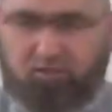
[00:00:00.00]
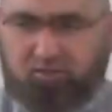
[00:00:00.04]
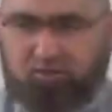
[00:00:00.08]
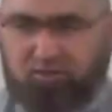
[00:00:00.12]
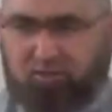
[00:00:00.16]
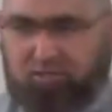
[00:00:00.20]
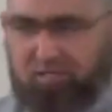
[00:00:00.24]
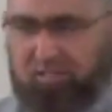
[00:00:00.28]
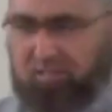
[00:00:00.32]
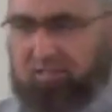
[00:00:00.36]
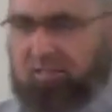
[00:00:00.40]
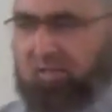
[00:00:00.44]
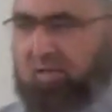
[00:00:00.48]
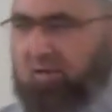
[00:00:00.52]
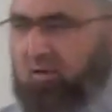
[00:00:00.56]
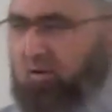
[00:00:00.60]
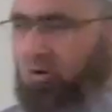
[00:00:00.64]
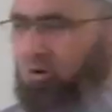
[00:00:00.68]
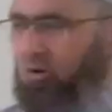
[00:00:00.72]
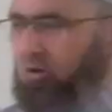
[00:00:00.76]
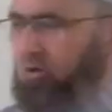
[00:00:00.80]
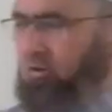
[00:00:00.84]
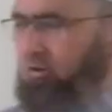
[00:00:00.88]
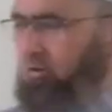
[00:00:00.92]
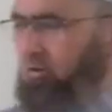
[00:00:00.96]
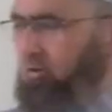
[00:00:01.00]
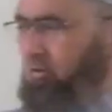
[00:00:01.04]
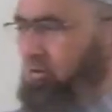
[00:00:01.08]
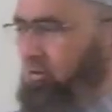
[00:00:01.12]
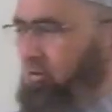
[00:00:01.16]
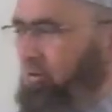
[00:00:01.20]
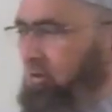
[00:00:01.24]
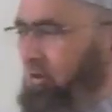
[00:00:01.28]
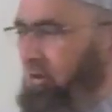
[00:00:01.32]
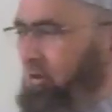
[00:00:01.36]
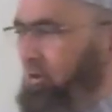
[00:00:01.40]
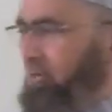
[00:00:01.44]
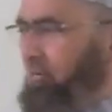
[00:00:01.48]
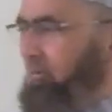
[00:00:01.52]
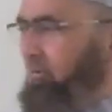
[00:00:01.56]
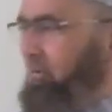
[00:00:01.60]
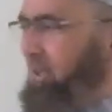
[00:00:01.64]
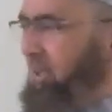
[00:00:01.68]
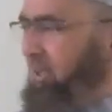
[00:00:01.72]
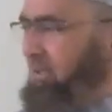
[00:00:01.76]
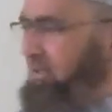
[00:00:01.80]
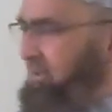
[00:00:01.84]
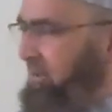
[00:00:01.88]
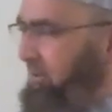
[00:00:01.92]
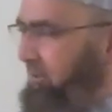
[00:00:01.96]
kill the goat,
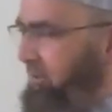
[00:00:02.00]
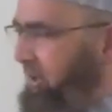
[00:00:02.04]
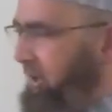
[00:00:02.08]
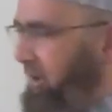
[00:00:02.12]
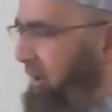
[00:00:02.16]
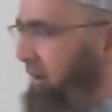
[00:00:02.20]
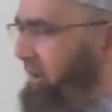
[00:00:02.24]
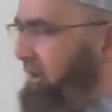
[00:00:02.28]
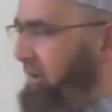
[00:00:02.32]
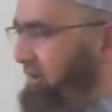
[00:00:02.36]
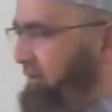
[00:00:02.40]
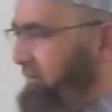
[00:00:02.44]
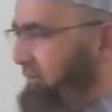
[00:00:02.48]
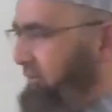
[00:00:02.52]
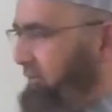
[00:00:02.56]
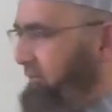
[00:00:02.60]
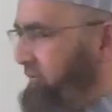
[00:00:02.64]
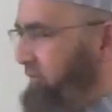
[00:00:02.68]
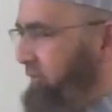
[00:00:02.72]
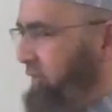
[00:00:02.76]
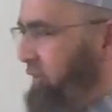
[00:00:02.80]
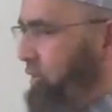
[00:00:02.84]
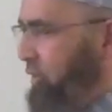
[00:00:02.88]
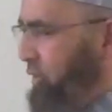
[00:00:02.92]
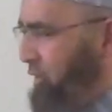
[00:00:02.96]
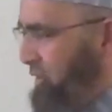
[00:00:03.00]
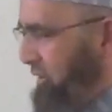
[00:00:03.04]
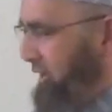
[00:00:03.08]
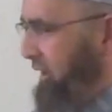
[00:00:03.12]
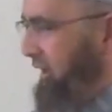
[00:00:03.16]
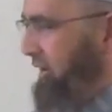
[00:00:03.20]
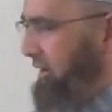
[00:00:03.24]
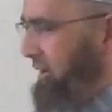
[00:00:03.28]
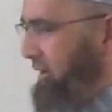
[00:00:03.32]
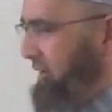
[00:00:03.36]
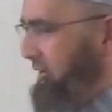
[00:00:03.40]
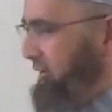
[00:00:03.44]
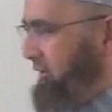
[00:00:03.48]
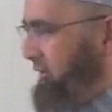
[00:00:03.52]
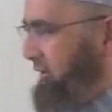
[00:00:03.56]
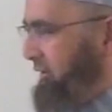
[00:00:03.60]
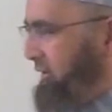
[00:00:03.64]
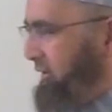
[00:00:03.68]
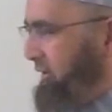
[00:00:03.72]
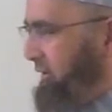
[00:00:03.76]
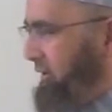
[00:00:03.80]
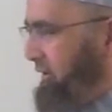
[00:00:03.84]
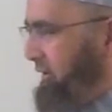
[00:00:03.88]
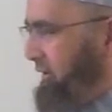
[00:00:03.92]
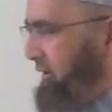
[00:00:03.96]
make some curry, goat curry,
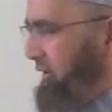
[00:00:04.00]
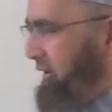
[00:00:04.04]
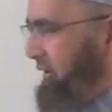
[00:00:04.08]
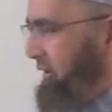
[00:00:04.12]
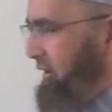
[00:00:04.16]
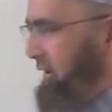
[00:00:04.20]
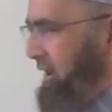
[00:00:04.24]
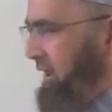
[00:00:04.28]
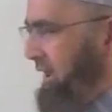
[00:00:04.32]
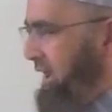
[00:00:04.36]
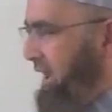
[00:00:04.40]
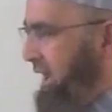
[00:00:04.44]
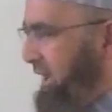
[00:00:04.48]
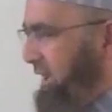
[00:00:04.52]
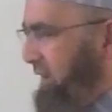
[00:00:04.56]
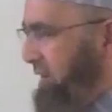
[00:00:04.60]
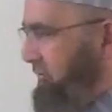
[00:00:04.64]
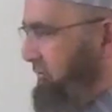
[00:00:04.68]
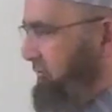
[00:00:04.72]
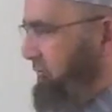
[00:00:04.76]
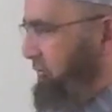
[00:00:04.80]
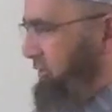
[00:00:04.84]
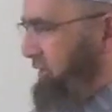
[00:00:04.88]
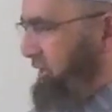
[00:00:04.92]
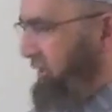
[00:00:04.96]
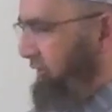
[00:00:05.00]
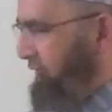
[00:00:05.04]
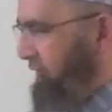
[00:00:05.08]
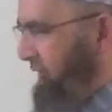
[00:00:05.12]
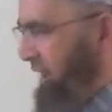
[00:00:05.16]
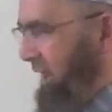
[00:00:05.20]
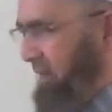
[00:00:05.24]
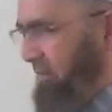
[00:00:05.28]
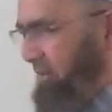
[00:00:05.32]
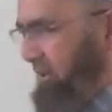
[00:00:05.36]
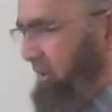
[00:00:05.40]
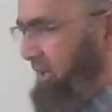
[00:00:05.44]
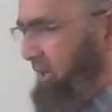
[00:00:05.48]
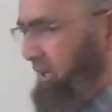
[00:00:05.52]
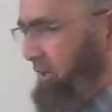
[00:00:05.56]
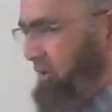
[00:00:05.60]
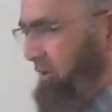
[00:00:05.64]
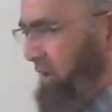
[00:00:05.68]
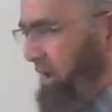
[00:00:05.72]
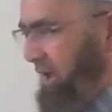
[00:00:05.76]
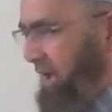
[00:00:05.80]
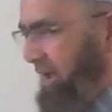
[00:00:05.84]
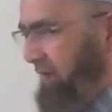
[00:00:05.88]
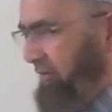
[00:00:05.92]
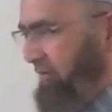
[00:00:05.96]
and with the flour that
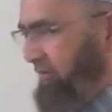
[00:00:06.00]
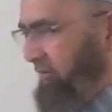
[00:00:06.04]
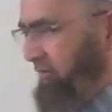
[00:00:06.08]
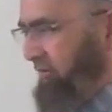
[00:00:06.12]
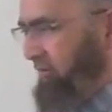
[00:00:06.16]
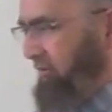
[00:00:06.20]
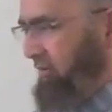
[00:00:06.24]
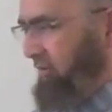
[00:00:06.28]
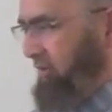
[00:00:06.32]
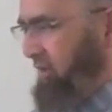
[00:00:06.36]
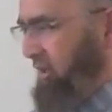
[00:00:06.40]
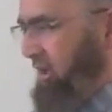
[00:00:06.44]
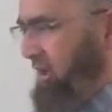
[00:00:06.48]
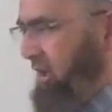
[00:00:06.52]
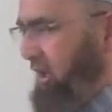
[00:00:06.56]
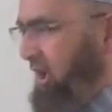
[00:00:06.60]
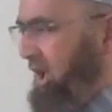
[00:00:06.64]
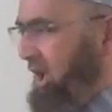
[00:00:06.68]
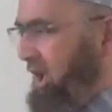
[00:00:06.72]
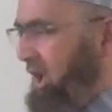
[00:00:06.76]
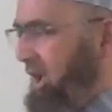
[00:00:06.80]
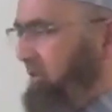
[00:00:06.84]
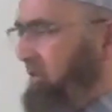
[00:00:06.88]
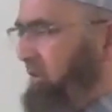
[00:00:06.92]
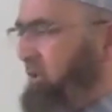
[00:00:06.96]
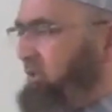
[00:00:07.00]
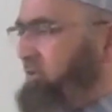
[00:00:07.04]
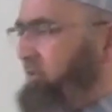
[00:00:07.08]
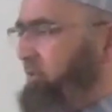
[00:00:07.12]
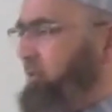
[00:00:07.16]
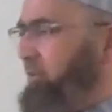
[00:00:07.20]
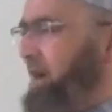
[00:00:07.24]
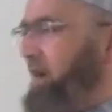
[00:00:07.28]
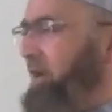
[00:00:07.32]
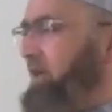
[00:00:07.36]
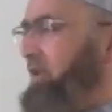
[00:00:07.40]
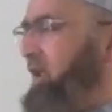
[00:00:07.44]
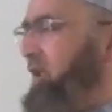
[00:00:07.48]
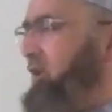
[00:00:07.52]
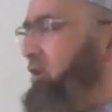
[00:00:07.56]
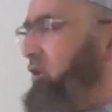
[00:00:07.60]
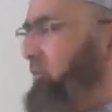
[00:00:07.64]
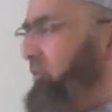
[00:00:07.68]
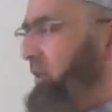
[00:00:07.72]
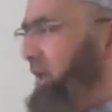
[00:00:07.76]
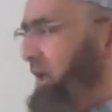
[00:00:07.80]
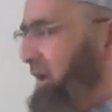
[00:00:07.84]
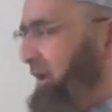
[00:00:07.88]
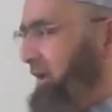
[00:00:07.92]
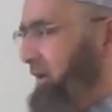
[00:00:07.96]
you have, how much bread can
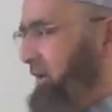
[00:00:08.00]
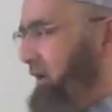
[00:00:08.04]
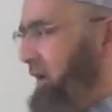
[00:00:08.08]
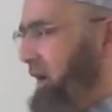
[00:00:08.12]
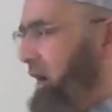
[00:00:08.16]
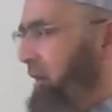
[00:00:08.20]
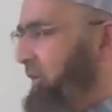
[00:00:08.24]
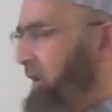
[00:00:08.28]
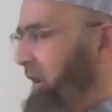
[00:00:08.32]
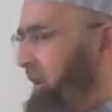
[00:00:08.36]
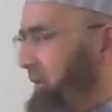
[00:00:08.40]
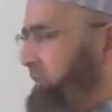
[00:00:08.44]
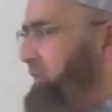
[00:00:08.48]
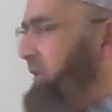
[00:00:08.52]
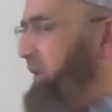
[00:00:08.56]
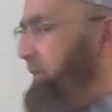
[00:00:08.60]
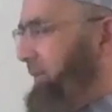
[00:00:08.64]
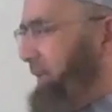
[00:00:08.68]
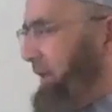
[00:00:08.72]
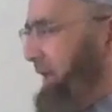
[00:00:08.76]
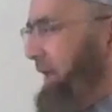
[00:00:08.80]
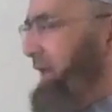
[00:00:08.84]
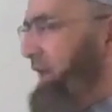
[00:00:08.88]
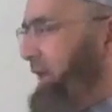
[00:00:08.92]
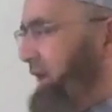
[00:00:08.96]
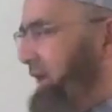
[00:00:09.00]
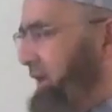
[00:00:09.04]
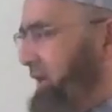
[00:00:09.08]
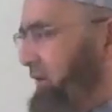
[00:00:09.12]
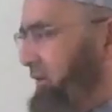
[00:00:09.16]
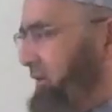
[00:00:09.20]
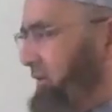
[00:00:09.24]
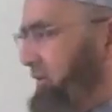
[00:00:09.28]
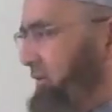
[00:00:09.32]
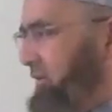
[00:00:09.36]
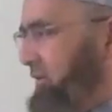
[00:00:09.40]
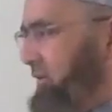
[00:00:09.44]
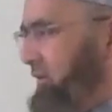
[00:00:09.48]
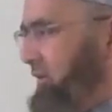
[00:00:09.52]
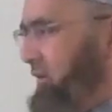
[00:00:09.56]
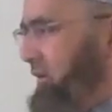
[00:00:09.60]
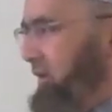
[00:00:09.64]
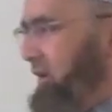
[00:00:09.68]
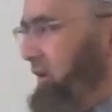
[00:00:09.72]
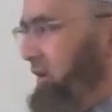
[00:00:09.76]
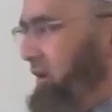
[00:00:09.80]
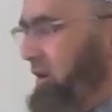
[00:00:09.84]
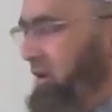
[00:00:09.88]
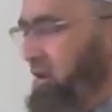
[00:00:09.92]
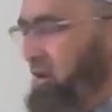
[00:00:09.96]
you make? How many people can eat?
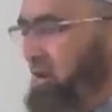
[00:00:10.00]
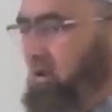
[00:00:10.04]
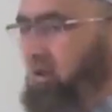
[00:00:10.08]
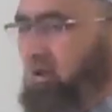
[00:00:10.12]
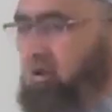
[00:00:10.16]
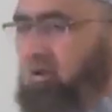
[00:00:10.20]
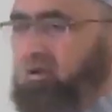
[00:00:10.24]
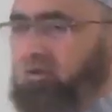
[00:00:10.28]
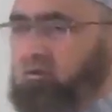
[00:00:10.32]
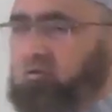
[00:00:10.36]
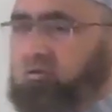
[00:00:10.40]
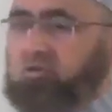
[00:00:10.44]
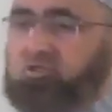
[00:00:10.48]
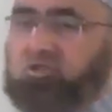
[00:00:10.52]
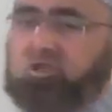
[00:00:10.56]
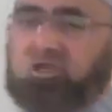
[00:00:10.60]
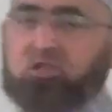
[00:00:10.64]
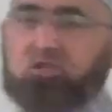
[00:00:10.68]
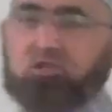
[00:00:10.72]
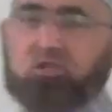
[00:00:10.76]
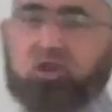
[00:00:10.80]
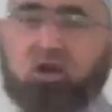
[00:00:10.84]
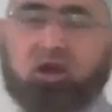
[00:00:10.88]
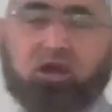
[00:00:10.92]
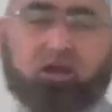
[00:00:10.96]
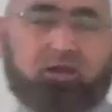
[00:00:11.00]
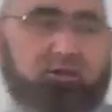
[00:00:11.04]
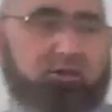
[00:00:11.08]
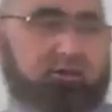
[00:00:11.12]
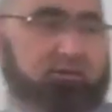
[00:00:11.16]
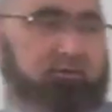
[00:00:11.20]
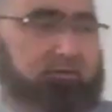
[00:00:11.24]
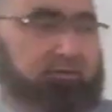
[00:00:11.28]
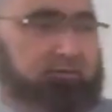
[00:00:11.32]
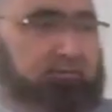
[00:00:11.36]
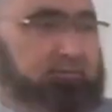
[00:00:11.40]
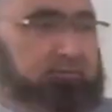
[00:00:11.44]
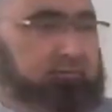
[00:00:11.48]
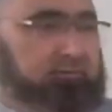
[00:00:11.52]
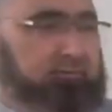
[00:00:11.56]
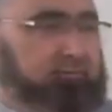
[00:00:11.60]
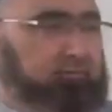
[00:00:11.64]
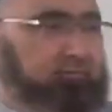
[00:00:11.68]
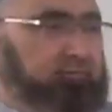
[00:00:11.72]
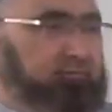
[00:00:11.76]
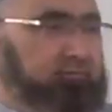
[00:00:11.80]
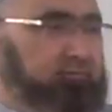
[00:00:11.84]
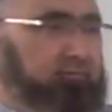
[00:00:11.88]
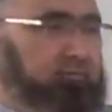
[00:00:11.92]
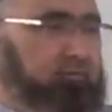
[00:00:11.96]
So she thought,
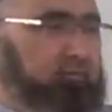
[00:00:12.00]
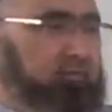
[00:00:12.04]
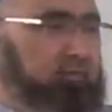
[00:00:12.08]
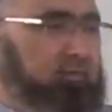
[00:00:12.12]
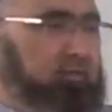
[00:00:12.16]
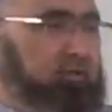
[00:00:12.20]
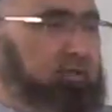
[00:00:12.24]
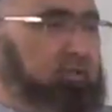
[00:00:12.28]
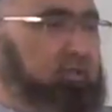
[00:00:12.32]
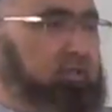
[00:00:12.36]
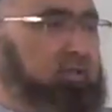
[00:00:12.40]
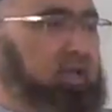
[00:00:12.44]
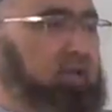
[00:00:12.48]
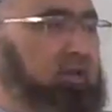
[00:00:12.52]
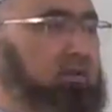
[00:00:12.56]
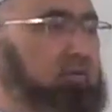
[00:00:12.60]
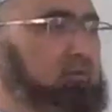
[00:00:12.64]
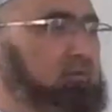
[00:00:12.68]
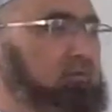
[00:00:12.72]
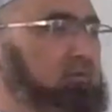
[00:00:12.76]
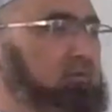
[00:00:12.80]
she said,